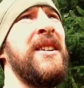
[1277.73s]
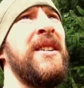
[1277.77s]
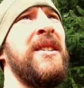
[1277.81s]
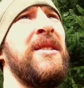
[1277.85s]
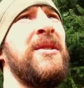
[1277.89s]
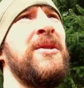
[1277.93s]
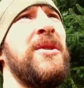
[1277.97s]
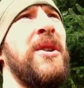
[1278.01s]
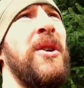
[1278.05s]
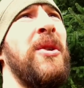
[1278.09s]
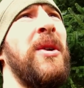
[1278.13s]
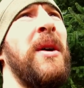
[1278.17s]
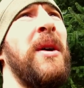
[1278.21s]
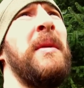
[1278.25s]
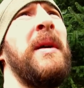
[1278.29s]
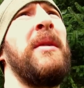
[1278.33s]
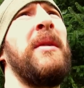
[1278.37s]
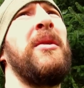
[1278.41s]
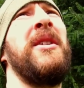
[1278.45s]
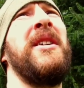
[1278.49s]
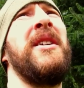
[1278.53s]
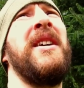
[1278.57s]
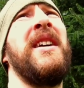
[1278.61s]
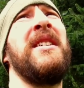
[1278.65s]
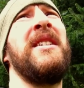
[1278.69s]
So I'm not
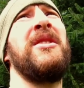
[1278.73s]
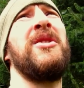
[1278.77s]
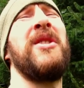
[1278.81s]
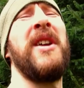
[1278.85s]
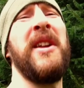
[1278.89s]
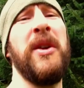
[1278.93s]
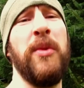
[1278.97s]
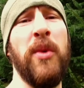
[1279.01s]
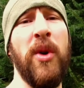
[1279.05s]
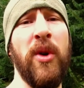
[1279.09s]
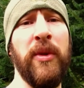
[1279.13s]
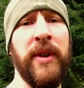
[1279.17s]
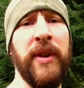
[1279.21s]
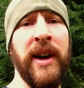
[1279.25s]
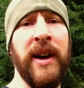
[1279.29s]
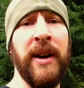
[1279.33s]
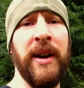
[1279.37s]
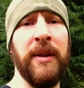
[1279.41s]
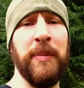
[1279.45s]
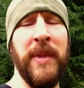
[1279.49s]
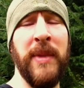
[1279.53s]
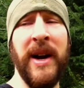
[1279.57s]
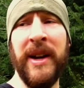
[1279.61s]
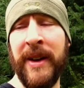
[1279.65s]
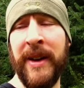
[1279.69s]
going to steady walk
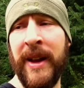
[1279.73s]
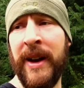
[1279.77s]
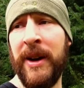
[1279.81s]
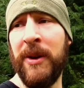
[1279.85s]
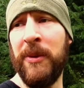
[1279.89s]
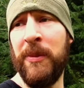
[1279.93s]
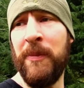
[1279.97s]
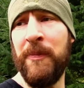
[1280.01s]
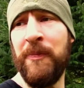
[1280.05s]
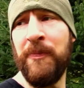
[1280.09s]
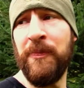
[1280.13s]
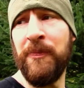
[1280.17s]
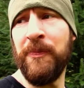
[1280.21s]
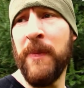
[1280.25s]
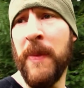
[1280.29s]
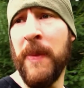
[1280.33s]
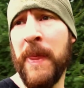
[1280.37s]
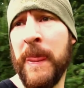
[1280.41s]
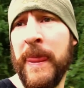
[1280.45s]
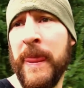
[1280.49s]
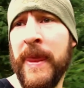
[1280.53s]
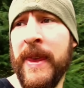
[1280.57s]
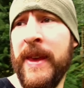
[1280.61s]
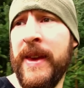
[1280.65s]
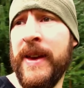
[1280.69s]
back now
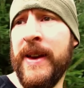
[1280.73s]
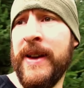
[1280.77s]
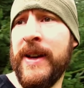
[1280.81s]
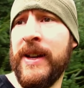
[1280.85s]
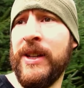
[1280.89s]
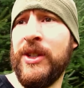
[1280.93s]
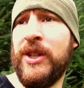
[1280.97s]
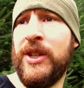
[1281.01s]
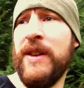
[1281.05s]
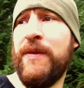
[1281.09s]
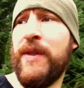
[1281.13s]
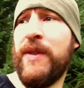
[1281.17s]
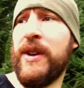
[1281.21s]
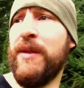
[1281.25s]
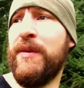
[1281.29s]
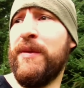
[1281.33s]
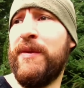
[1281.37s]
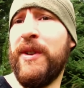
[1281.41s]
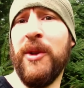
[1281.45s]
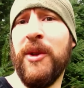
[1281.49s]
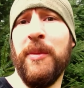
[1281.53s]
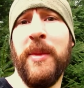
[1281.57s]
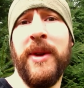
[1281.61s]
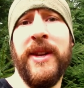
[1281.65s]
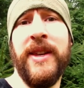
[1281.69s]
and see if I can
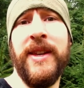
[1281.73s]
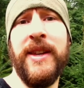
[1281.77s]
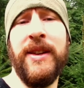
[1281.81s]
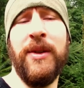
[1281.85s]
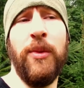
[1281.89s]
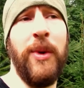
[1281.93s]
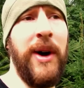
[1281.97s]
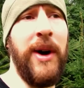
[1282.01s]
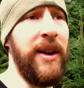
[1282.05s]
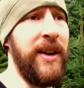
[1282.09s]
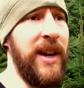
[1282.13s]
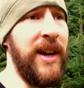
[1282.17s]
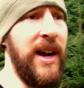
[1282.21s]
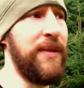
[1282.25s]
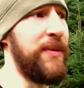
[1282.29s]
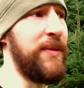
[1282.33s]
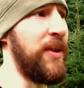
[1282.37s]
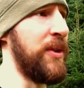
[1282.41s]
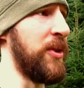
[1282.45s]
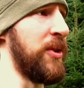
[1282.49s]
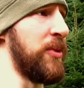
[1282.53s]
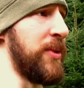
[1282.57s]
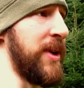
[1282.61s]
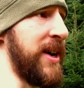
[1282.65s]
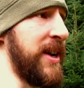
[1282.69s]
film any wildlife
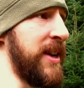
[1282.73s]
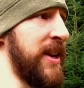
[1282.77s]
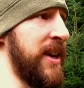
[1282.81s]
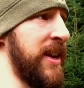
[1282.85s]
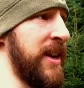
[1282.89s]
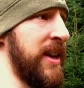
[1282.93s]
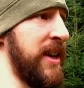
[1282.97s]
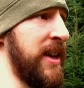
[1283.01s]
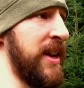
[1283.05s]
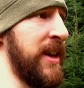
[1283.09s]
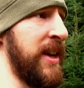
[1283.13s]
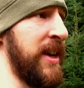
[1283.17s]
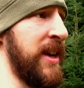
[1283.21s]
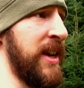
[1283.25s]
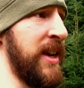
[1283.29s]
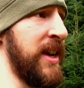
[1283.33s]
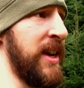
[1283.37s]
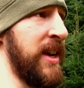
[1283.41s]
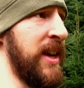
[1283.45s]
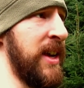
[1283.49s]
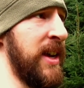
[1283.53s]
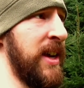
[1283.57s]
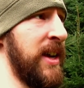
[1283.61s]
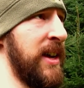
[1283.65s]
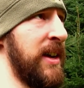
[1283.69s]
on the way.
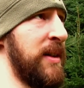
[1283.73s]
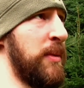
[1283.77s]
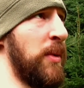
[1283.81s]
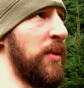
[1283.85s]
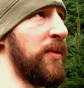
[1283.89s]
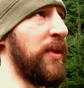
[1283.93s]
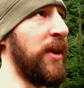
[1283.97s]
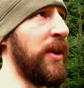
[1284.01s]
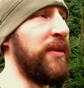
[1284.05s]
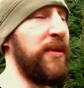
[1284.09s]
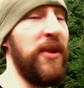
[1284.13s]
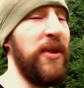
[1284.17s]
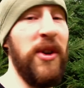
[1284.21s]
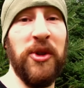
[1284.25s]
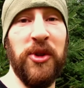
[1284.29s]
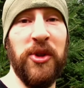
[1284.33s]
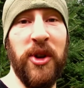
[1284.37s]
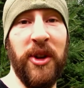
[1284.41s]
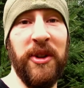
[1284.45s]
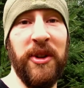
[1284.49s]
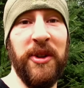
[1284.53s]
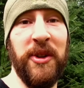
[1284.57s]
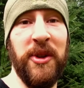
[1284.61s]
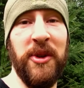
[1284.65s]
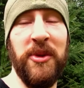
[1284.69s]
But what I first got
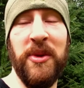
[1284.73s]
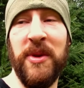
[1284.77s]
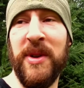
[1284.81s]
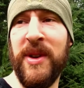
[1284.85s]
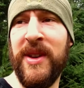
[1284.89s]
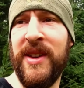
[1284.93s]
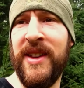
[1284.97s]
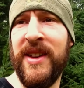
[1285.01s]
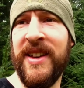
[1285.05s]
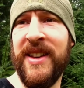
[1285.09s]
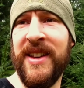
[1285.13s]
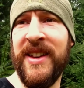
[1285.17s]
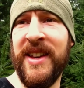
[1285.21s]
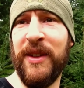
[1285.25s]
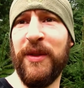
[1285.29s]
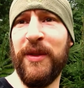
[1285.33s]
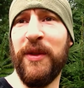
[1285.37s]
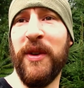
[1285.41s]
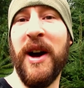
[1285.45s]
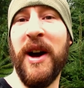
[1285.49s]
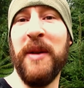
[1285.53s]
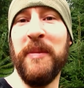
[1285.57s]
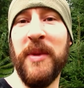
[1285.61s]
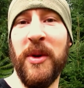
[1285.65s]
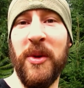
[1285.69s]
to do is
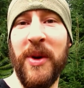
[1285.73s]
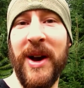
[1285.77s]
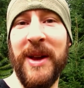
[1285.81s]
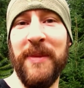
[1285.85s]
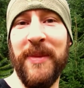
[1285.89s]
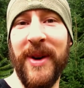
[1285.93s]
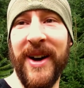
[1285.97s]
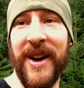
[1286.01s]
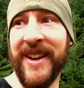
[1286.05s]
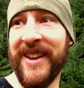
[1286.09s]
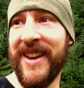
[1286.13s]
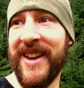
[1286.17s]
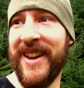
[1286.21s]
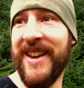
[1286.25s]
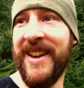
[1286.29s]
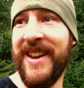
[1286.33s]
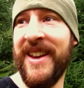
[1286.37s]
find my way back,